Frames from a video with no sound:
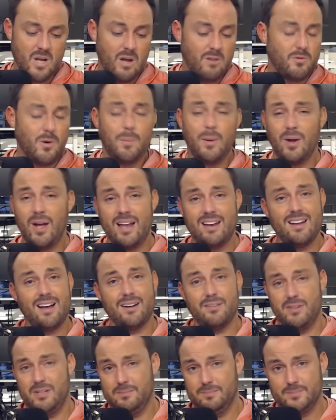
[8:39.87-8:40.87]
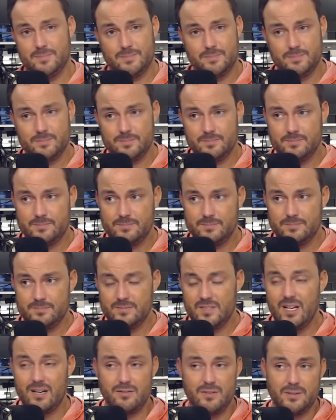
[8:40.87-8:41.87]
Football had none of it.
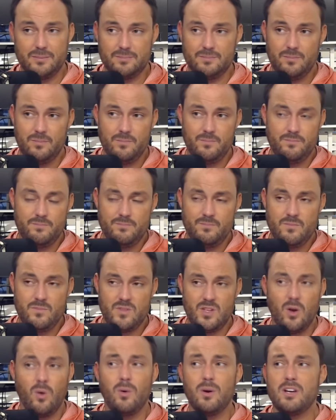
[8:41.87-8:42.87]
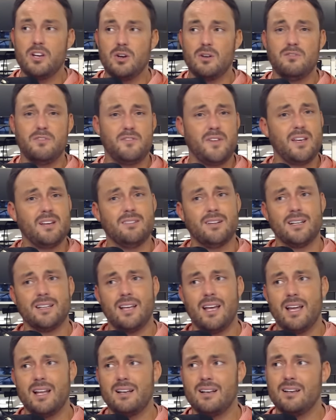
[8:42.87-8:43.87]
None of it. The only good feeling
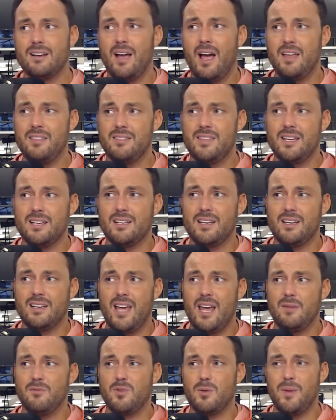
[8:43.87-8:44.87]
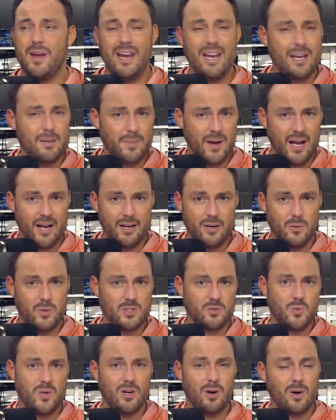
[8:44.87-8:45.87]
that I think came from anybody
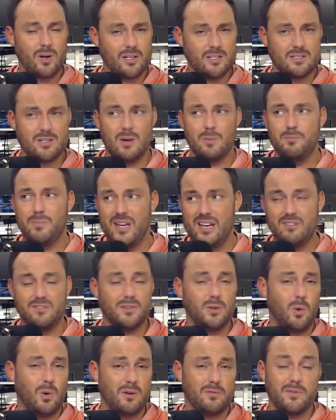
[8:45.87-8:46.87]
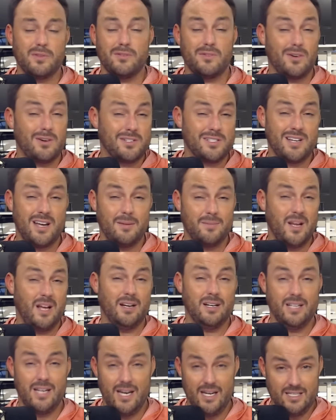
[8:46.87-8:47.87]
was when Arkansas beat Florida for the first time down
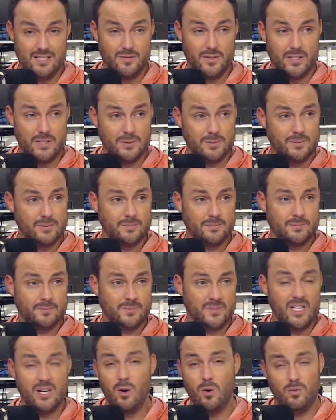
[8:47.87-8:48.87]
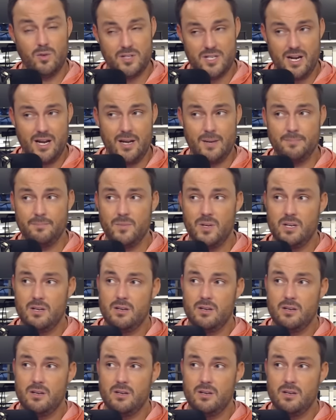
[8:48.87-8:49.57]
in Gainesville in overtime.